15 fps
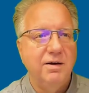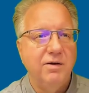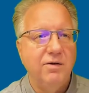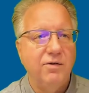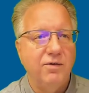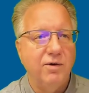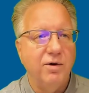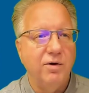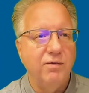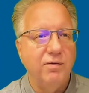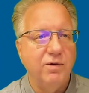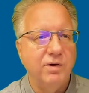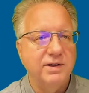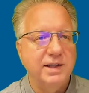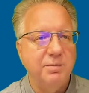So
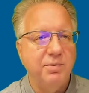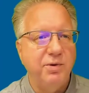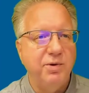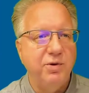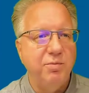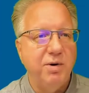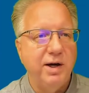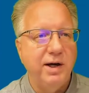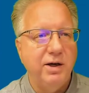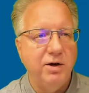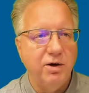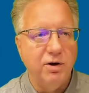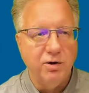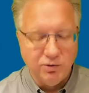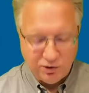for example, you
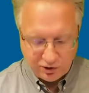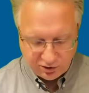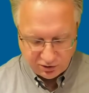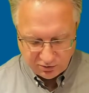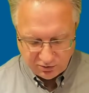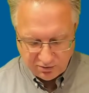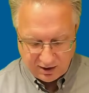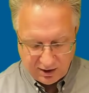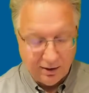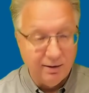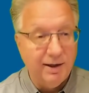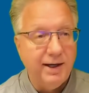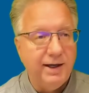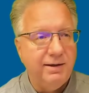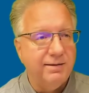might go to
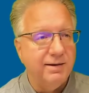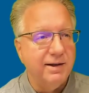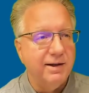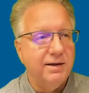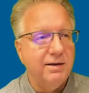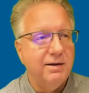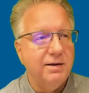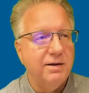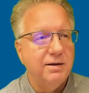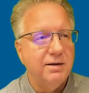LinkedIn.